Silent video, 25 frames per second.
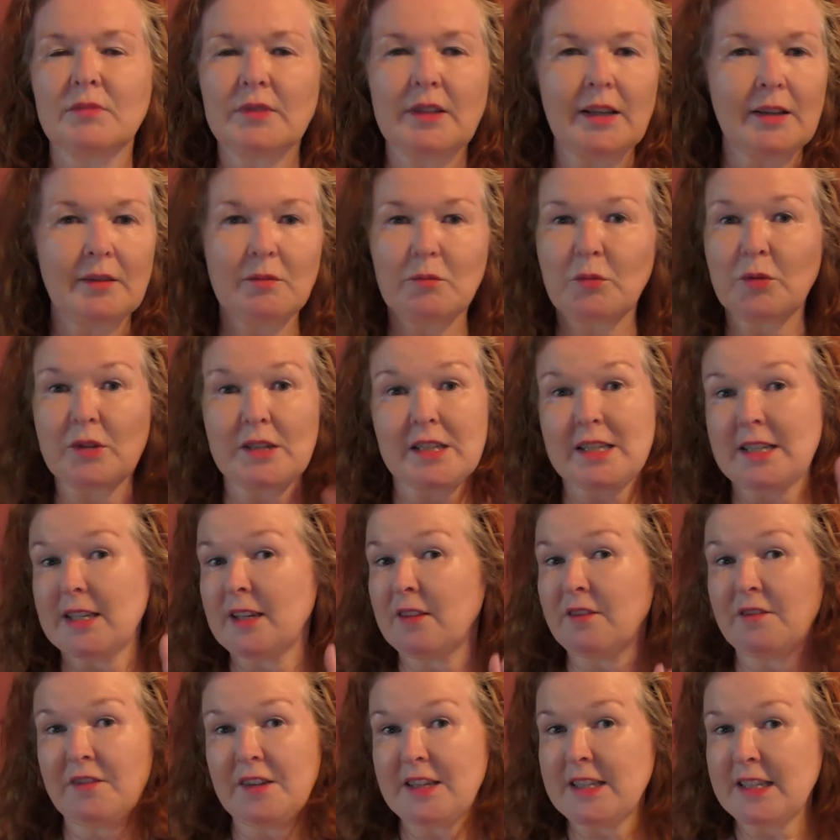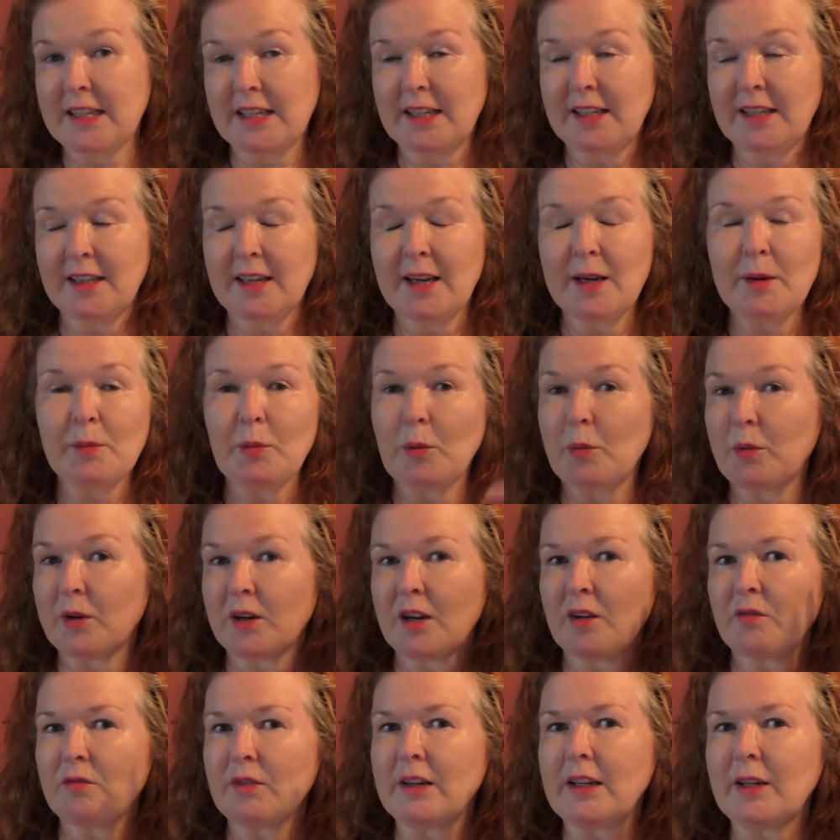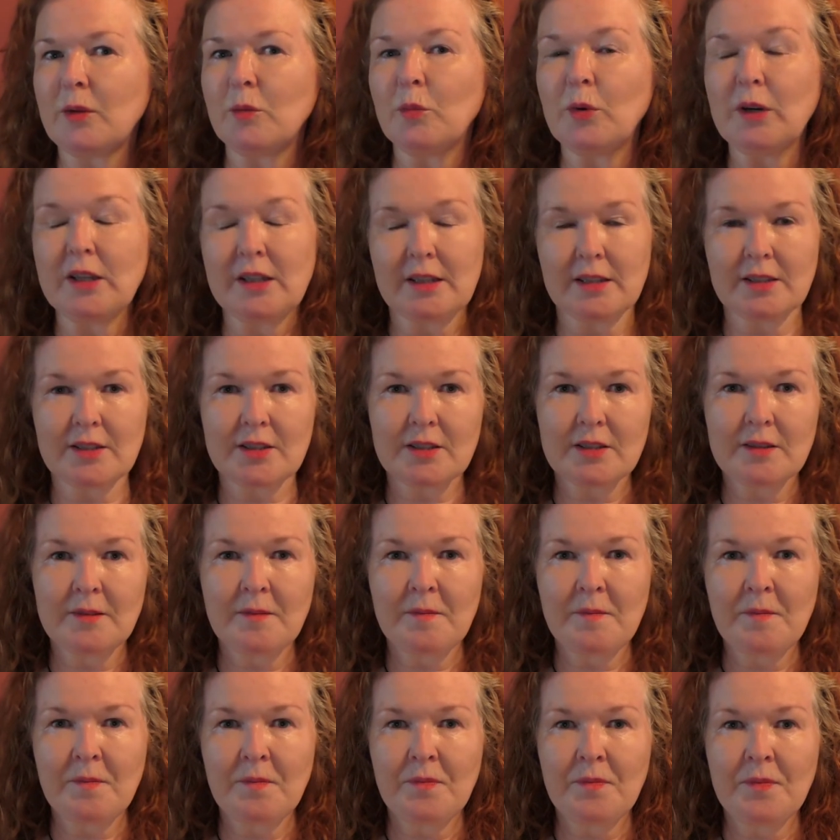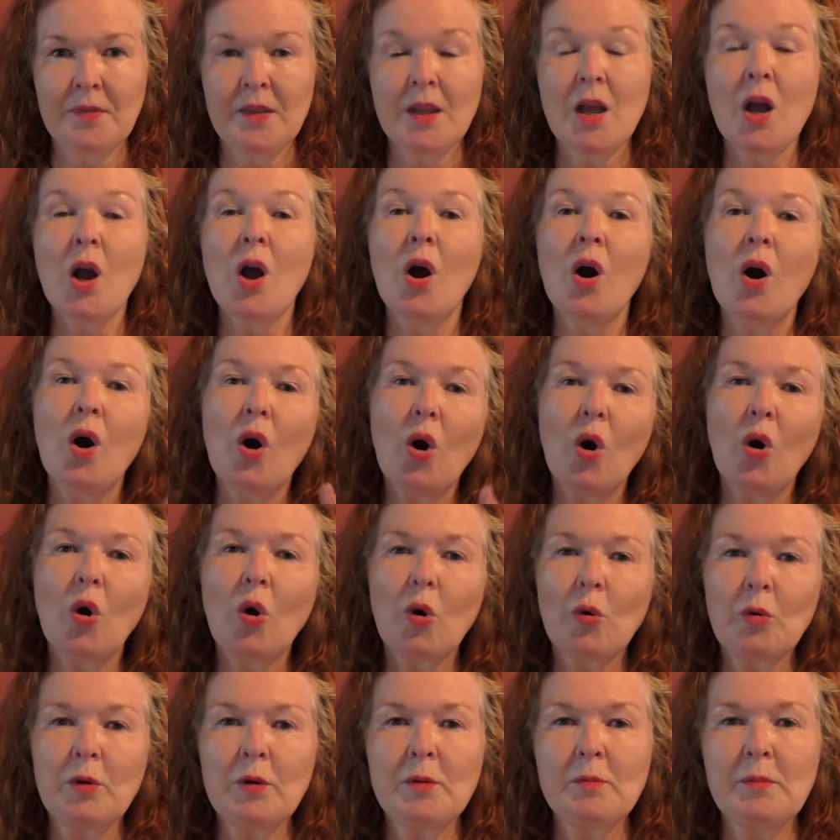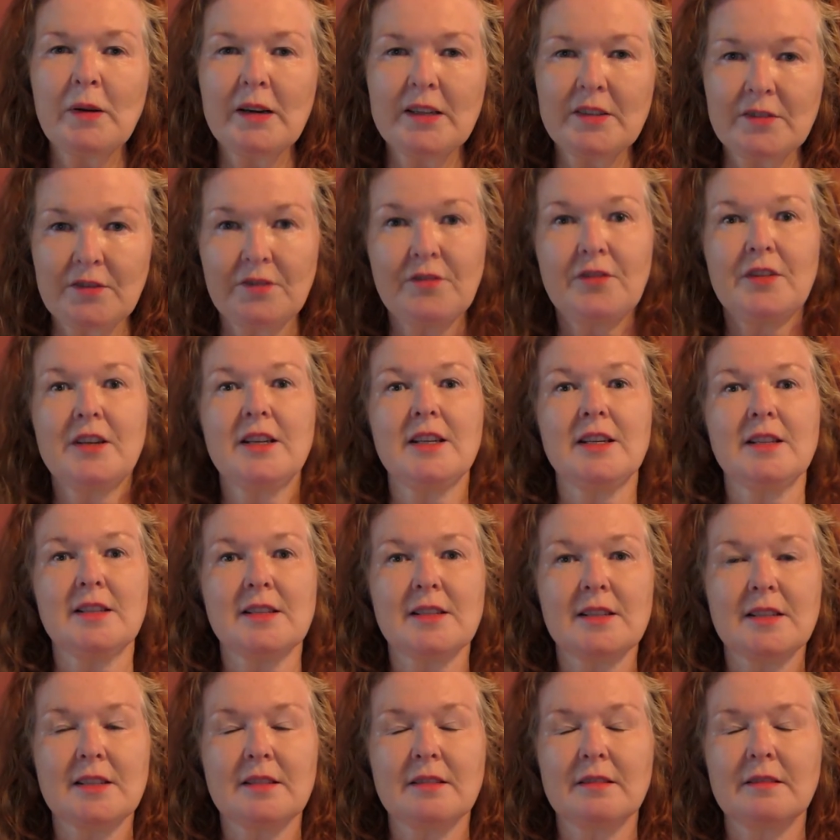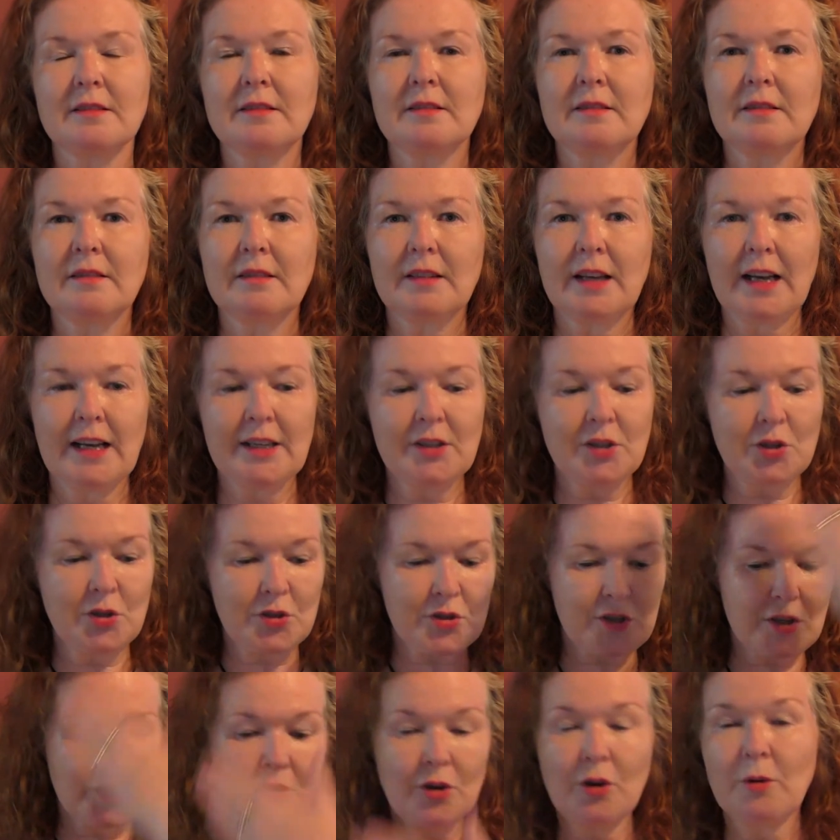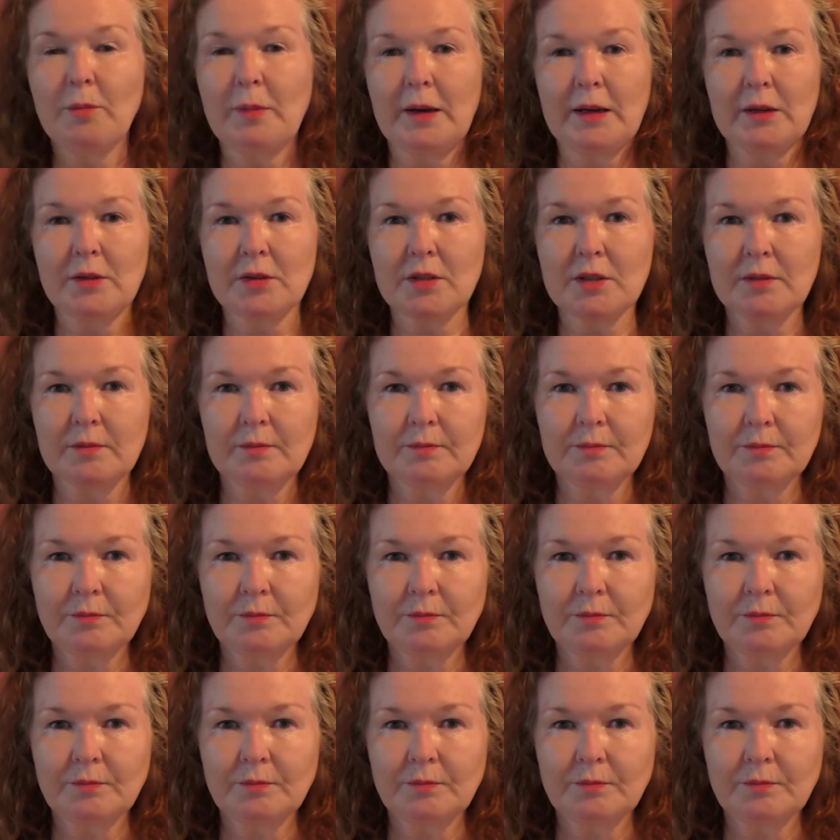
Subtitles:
Like we're still physically there, but we're not really with it. Or we might freeze and just numb out.